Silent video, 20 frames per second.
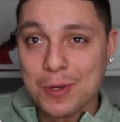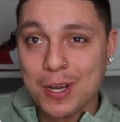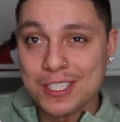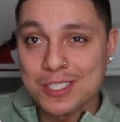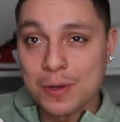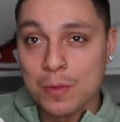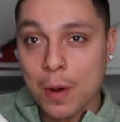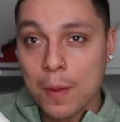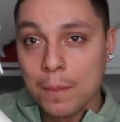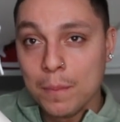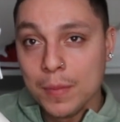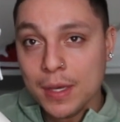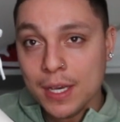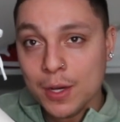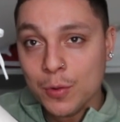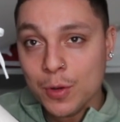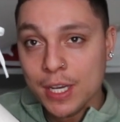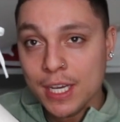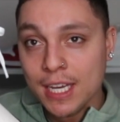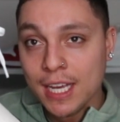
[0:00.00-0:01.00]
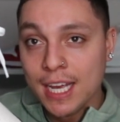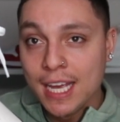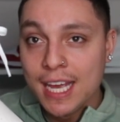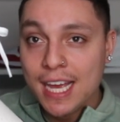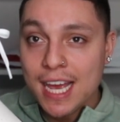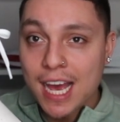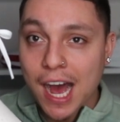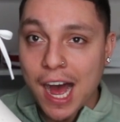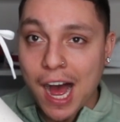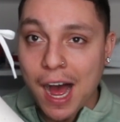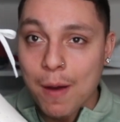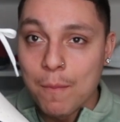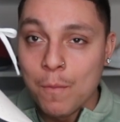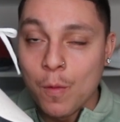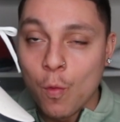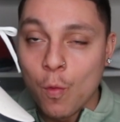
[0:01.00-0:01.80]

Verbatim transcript: We got some Amiri um